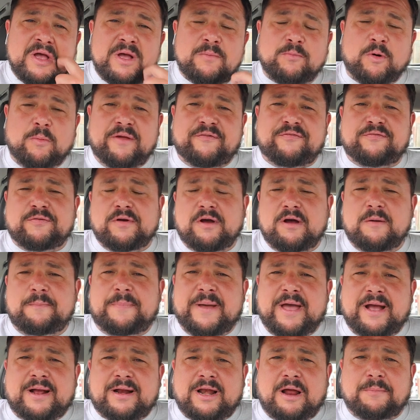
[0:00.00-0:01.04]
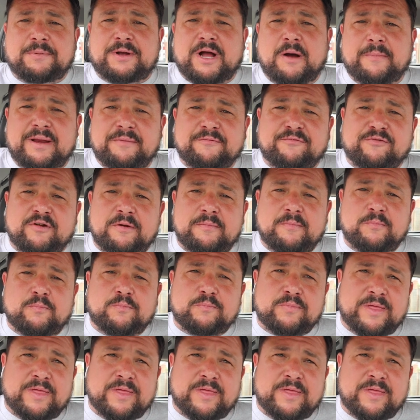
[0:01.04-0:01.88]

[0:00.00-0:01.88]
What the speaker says: Probably a better club coming in for him.